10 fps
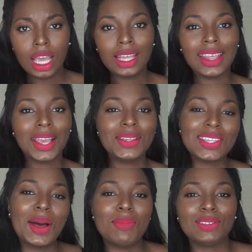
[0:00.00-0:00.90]
And thank you
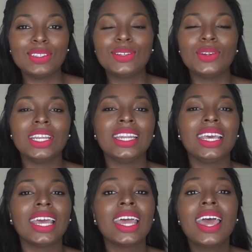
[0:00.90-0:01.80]
so much for tuning
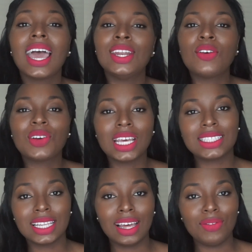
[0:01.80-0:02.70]
in. And don't
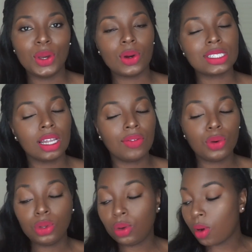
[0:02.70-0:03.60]
forget to love yours. Love
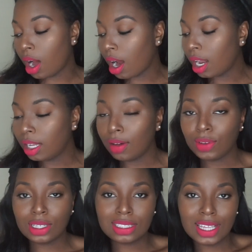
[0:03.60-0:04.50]
who you are.
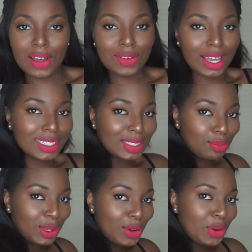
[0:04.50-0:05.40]
Love yourself because
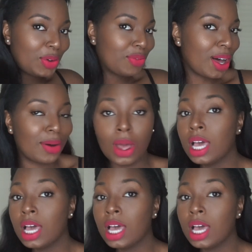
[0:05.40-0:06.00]
you're beautiful.